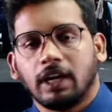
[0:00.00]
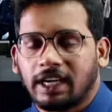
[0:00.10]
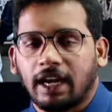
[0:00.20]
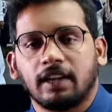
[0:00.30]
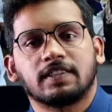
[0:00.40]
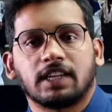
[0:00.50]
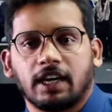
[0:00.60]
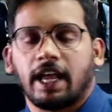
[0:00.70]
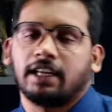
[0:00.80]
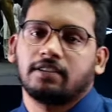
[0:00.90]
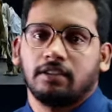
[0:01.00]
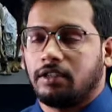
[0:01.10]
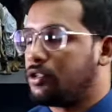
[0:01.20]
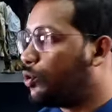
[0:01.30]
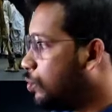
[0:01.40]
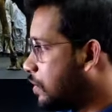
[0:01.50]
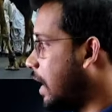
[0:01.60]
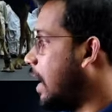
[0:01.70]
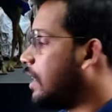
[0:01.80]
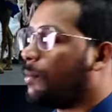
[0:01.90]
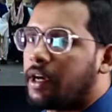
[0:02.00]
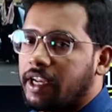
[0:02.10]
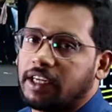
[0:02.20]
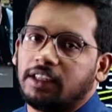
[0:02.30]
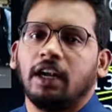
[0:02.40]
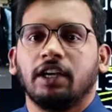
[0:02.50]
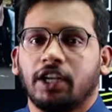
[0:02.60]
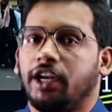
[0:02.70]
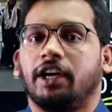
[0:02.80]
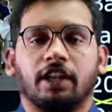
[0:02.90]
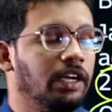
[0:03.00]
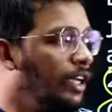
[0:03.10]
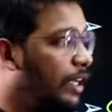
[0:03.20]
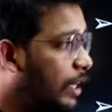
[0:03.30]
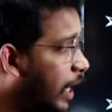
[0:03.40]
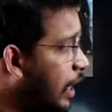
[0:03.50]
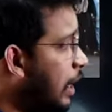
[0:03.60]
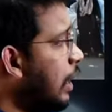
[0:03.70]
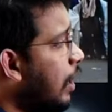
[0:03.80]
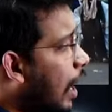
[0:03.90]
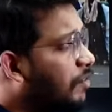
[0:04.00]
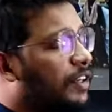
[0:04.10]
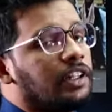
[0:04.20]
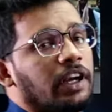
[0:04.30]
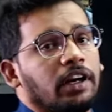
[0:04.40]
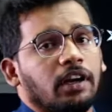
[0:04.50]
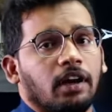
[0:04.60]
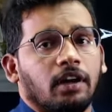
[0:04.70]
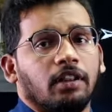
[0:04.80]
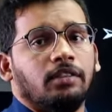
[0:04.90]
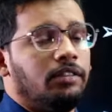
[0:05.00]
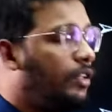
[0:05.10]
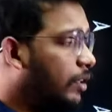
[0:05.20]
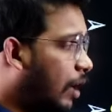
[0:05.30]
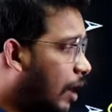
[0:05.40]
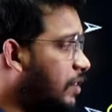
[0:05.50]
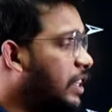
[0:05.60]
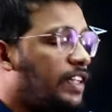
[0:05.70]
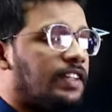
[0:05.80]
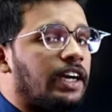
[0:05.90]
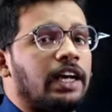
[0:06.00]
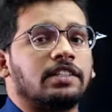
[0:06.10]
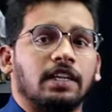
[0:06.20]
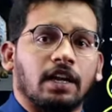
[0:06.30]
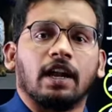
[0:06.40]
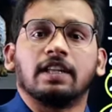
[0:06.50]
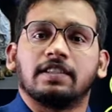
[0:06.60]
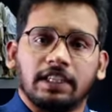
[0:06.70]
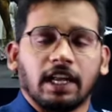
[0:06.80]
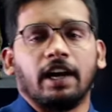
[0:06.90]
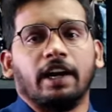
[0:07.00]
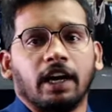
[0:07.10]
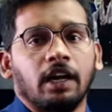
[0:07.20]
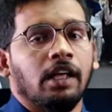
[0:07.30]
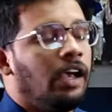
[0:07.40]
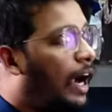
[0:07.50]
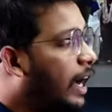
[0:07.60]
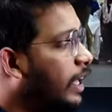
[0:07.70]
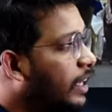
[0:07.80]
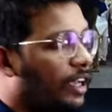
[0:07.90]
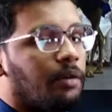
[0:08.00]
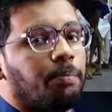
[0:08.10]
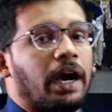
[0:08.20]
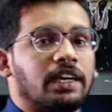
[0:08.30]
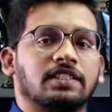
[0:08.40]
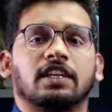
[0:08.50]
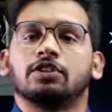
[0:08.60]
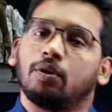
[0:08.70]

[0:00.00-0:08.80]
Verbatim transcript: terrorist attacks to scare them and get the territory, right? After that, after these attacks, Iran has retaliated, and here Pakistan's